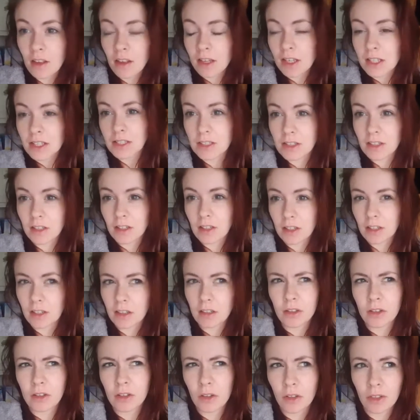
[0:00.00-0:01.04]
because I
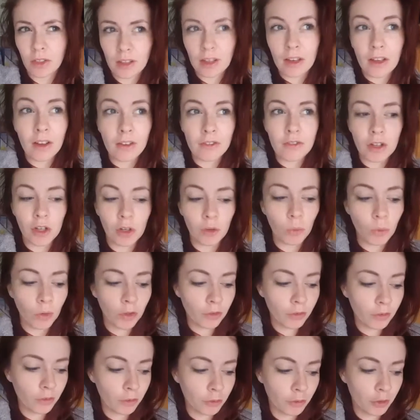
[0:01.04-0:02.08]
don't think I've done
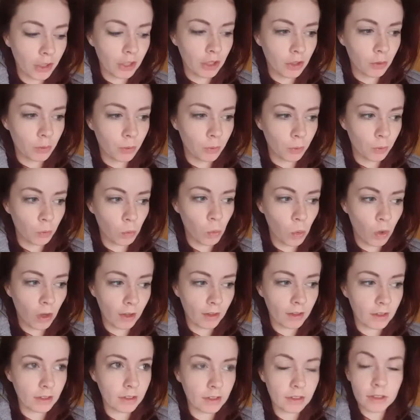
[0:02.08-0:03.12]
one for a little
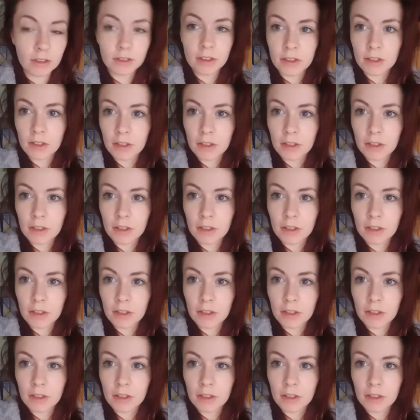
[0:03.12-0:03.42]
while.